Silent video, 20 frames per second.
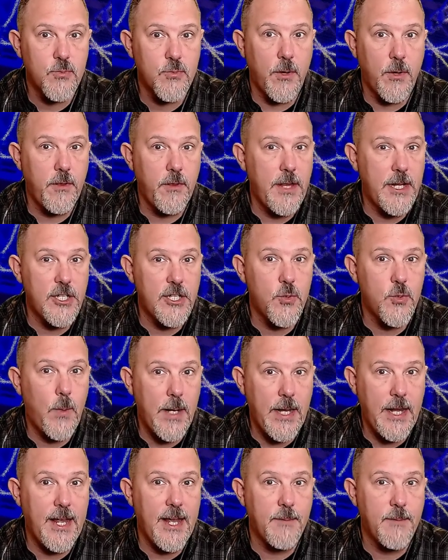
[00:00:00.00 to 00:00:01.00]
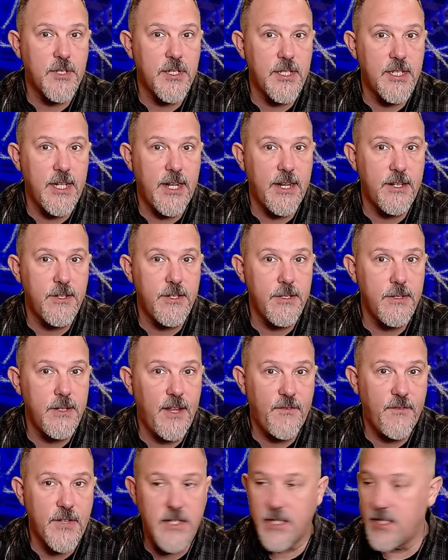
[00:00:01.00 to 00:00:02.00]
Whether that twenty amps is at,
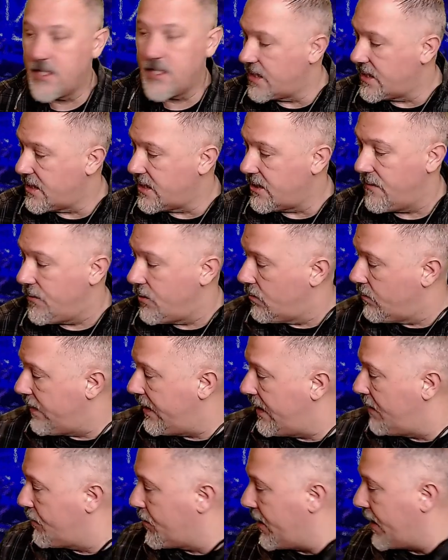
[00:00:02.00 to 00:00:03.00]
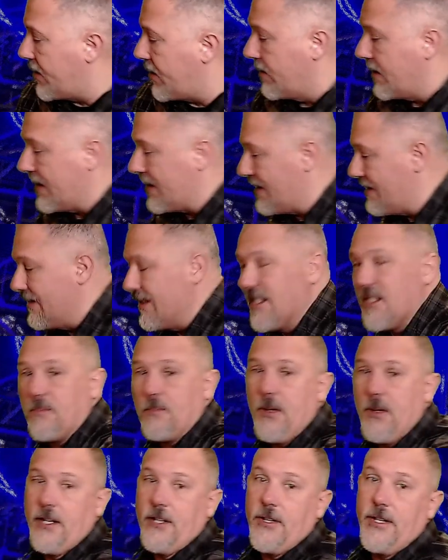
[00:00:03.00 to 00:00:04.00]
if it's a six hundred volt rated breaker, like this
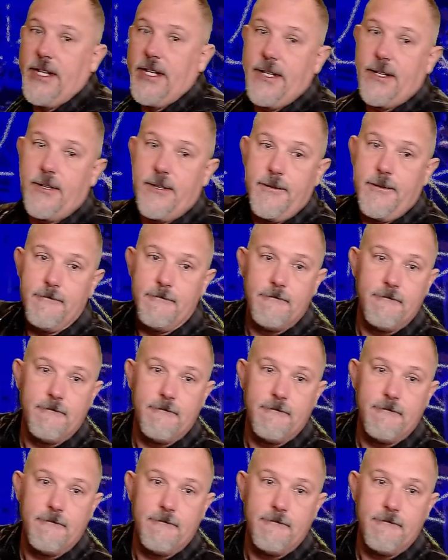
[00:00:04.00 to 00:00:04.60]
breaker here,